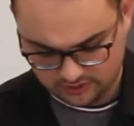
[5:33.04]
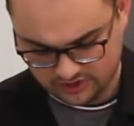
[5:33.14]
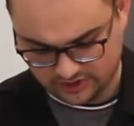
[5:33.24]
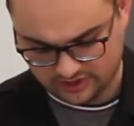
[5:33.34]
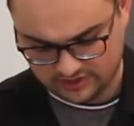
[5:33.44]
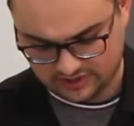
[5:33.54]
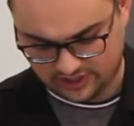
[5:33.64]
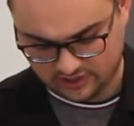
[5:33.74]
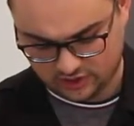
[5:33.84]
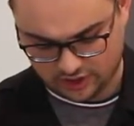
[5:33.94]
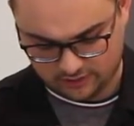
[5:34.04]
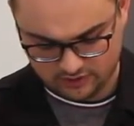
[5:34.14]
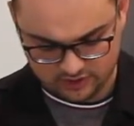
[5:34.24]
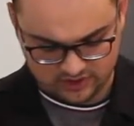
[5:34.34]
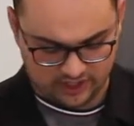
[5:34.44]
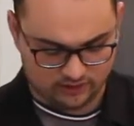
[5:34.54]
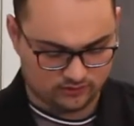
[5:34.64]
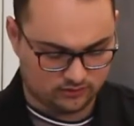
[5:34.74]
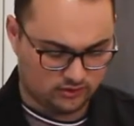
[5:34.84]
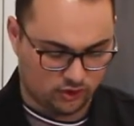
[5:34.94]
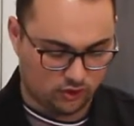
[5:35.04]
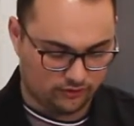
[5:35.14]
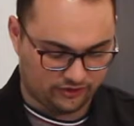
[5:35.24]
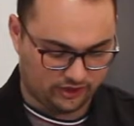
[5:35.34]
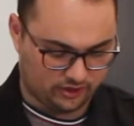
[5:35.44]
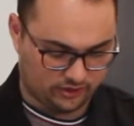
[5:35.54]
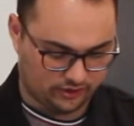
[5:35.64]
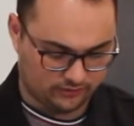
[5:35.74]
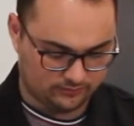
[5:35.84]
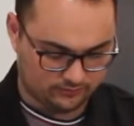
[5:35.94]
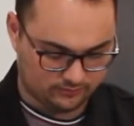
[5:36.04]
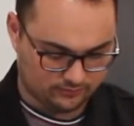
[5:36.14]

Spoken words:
Just a slight chop so it's not the whole thing in there, you know?